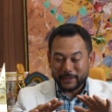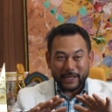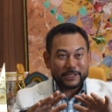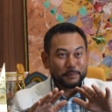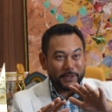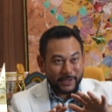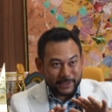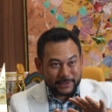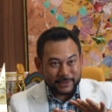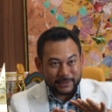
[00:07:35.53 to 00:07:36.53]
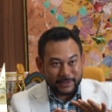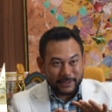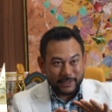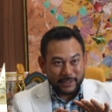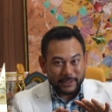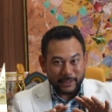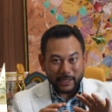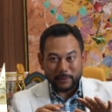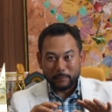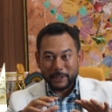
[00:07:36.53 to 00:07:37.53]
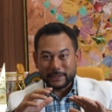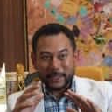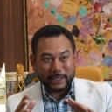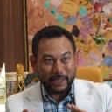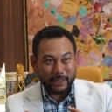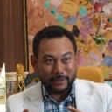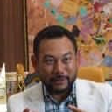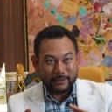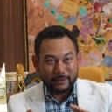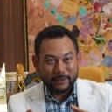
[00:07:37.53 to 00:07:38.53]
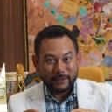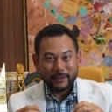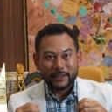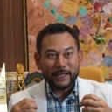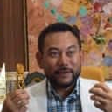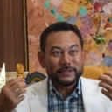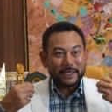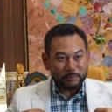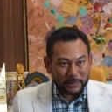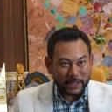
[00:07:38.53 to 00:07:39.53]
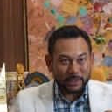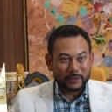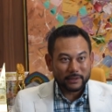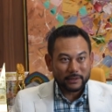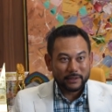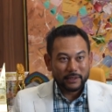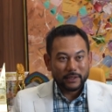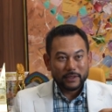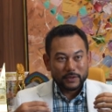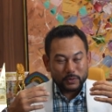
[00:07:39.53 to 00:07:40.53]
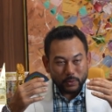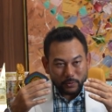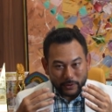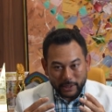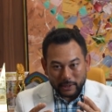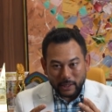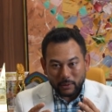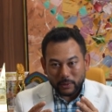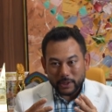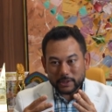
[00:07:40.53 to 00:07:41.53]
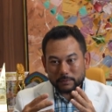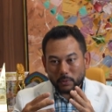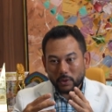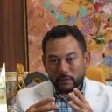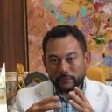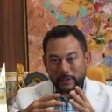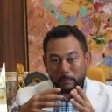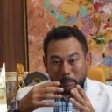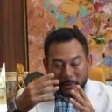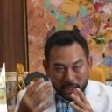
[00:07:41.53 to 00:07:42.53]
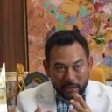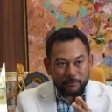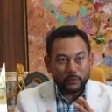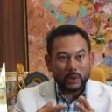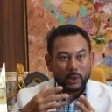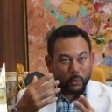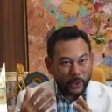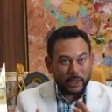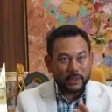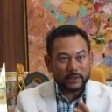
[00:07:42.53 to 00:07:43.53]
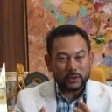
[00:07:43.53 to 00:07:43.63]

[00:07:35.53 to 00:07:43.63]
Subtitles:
experience that bila sakit they have something. So right now it is more of the meaningful awareness